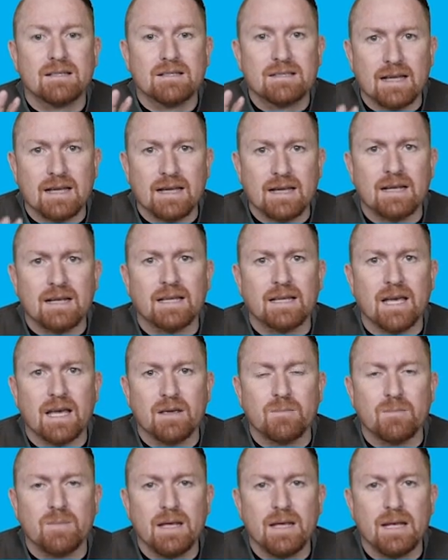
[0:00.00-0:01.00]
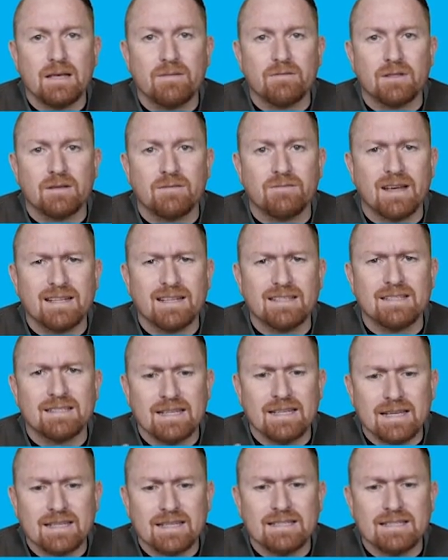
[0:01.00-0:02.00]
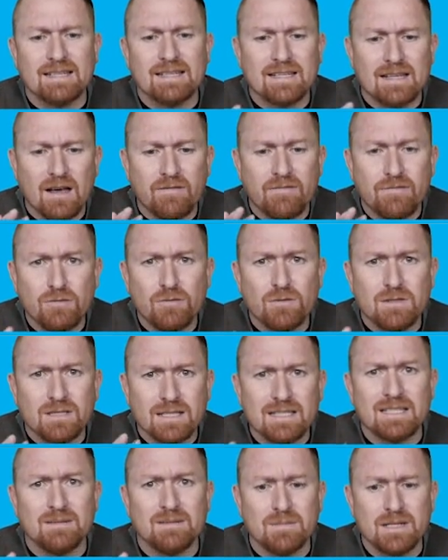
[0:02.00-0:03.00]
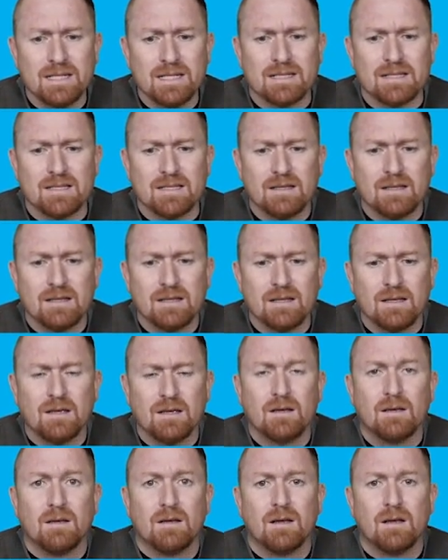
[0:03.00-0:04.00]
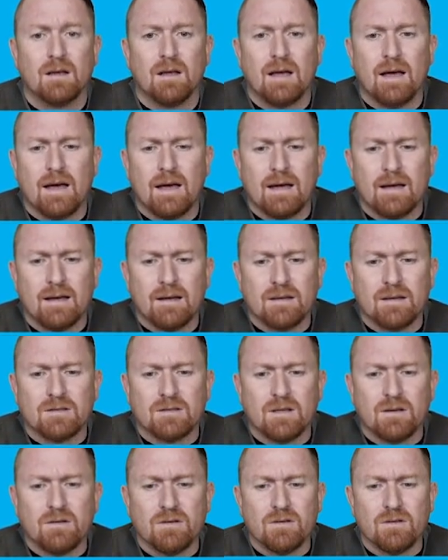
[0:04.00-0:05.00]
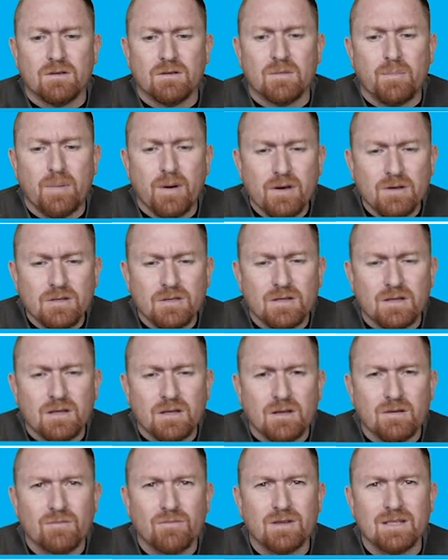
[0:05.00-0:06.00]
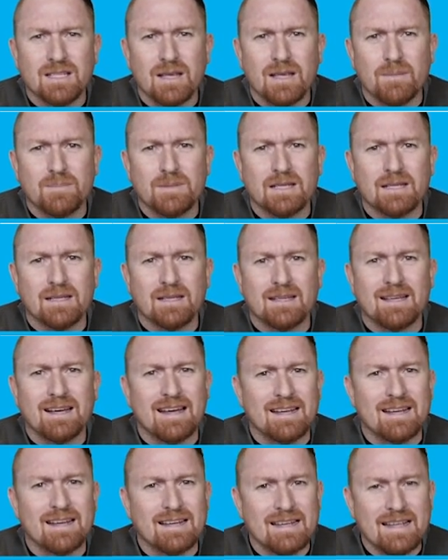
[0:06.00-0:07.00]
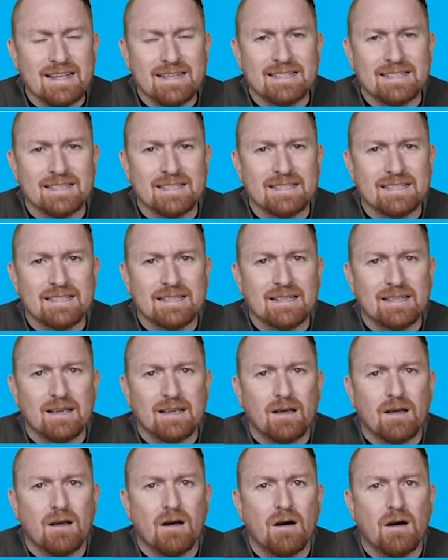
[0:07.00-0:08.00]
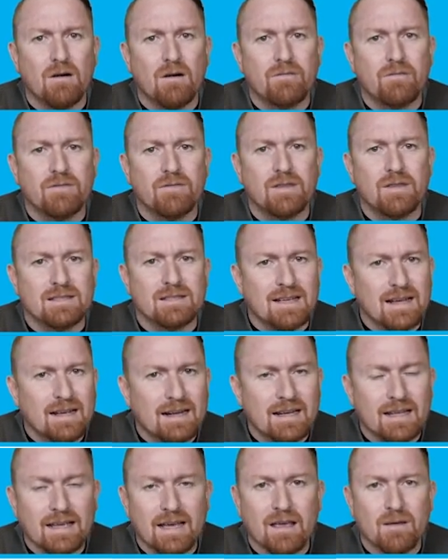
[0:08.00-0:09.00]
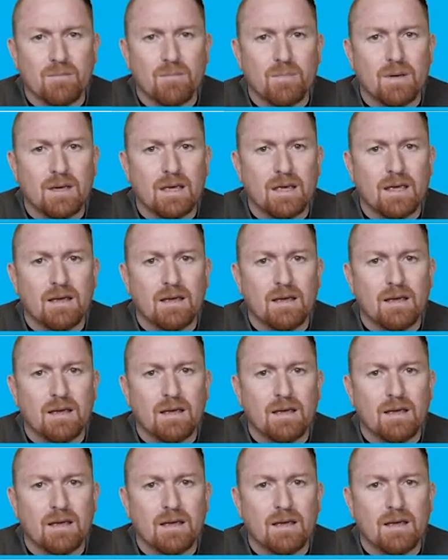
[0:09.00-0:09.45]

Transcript: cyclic AMP level. In fact, it takes a full 60 minutes. Uh, so the post-receptor kinetics of the cyclic AMP